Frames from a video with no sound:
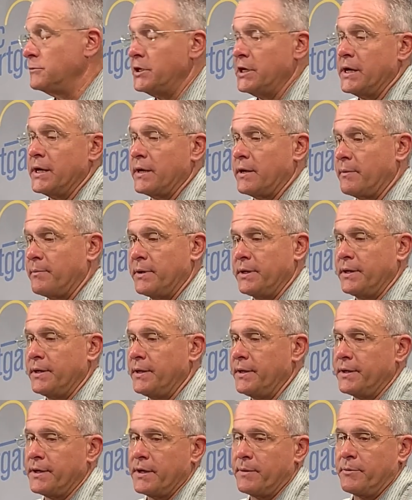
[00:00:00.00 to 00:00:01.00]
Yeah,
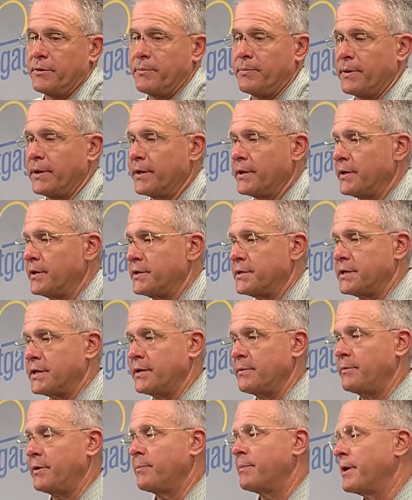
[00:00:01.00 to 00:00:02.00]
anytime you're playing a good
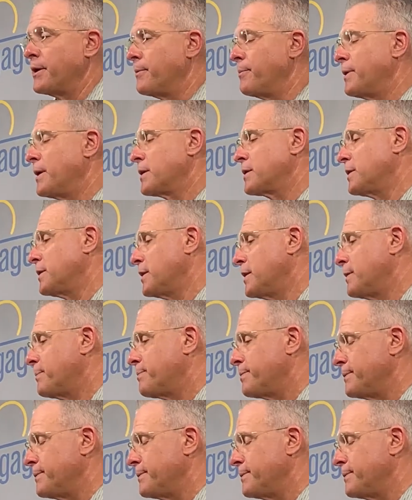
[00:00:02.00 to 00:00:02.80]
team, you better buckle up.